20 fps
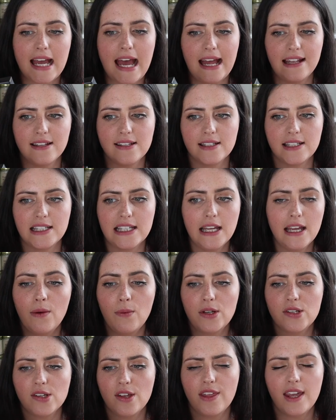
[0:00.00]
handle,
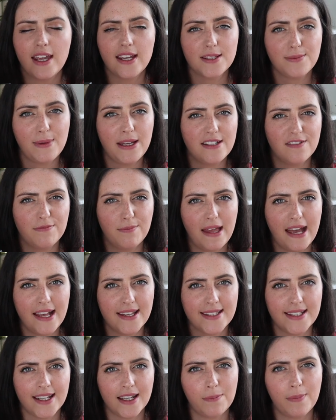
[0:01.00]
which I think is made of
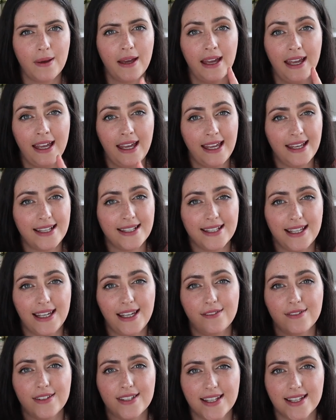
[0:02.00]
plastic, but it is
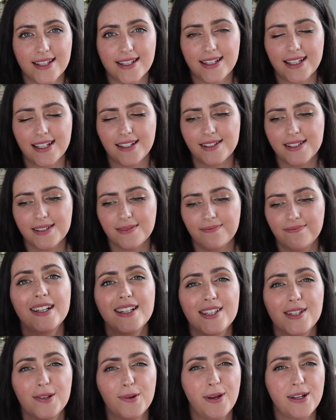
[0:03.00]
heat resistant.
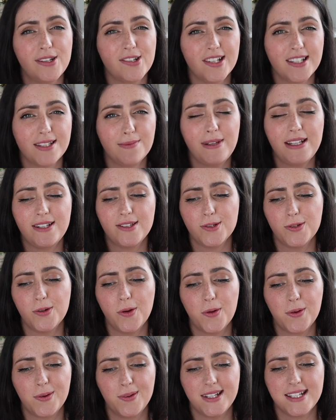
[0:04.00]
So it just means you're
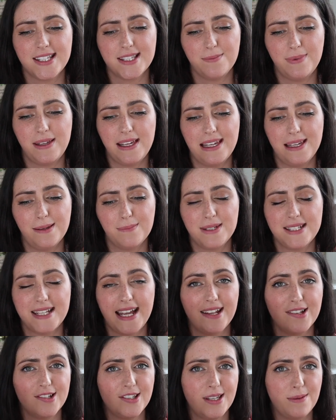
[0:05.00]
not going to be
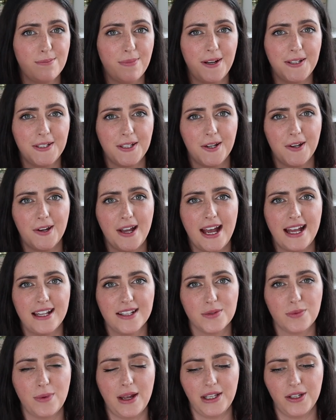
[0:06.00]
potentially burning your
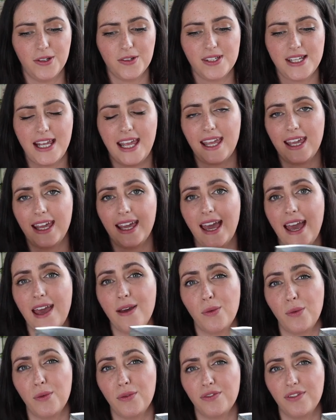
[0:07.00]
hand when you're taking it
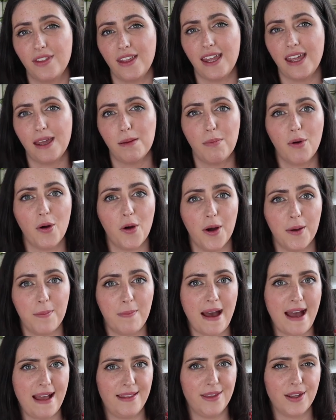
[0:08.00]
out of the pot or
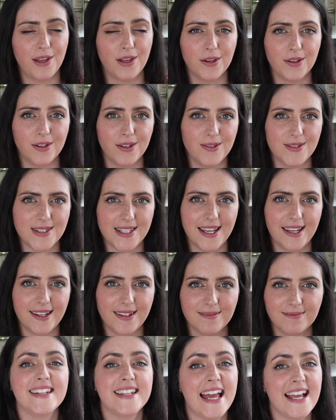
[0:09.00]
pan that you're
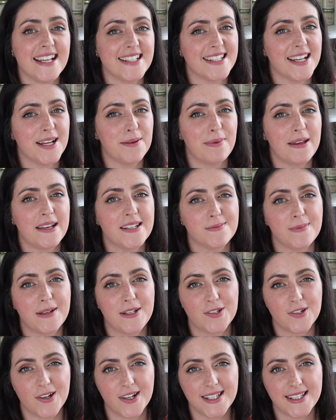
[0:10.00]
using. Next up is my
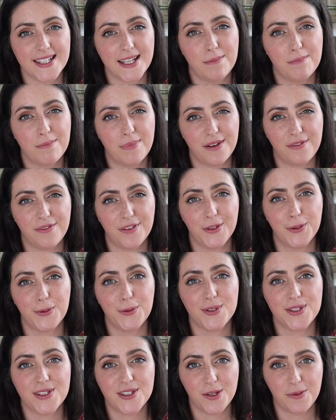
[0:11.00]
trusty
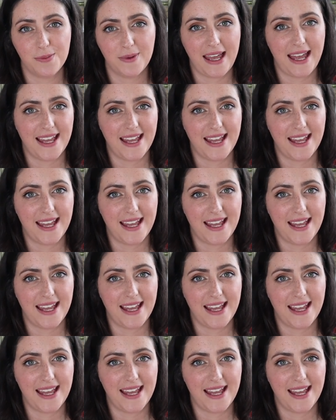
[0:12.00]
buffalo soup